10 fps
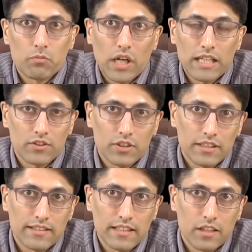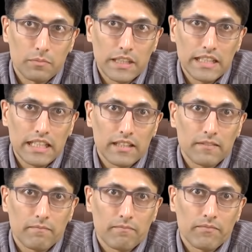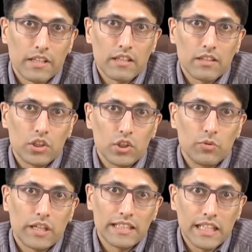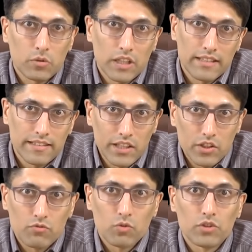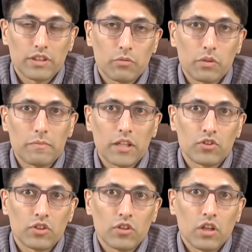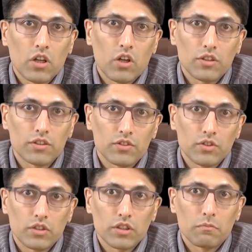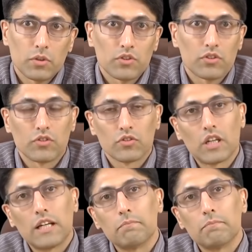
prior to the CRPD. The UN equalization rules that we mentioned constituted persons